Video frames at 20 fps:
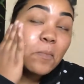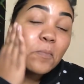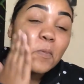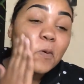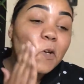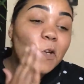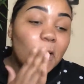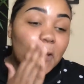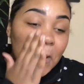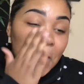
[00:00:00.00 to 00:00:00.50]

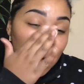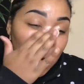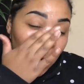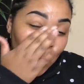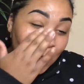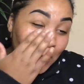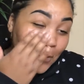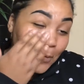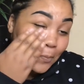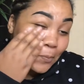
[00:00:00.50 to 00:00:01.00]
putting
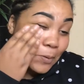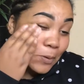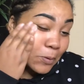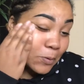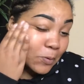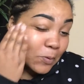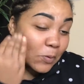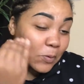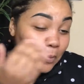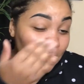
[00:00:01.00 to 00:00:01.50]
together my
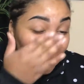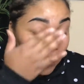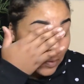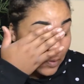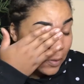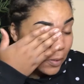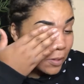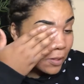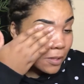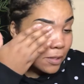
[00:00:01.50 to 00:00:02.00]

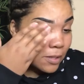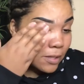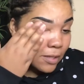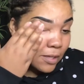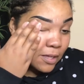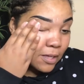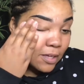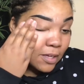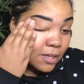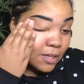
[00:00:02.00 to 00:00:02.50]
whole
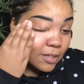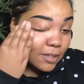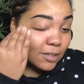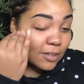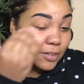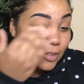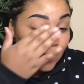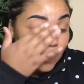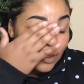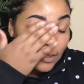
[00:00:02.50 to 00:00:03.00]

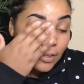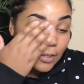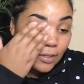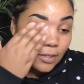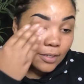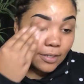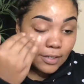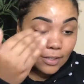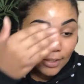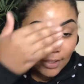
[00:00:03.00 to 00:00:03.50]
look.